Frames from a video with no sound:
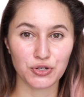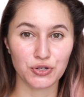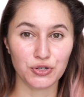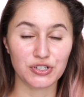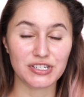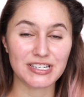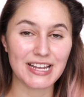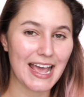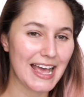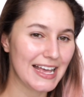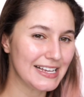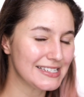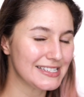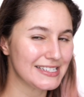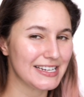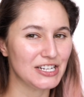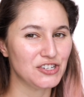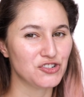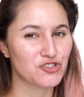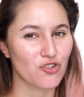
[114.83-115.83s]
to
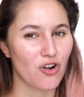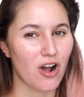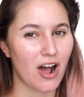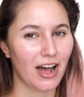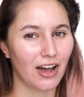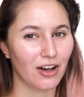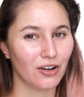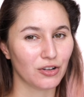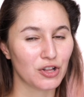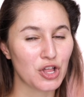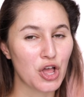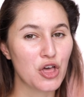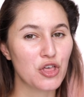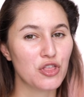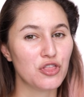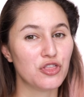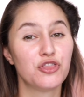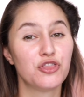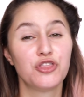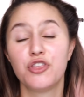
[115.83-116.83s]
test and trial
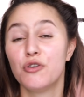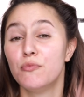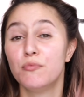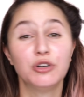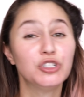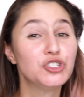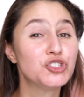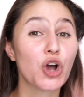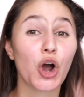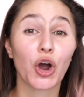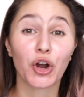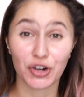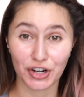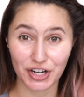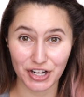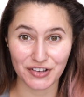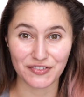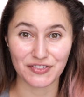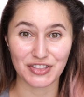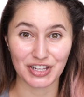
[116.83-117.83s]
the
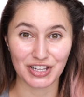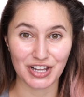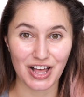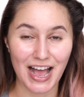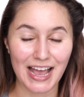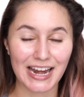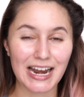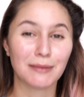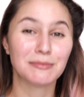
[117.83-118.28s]
majority of the line.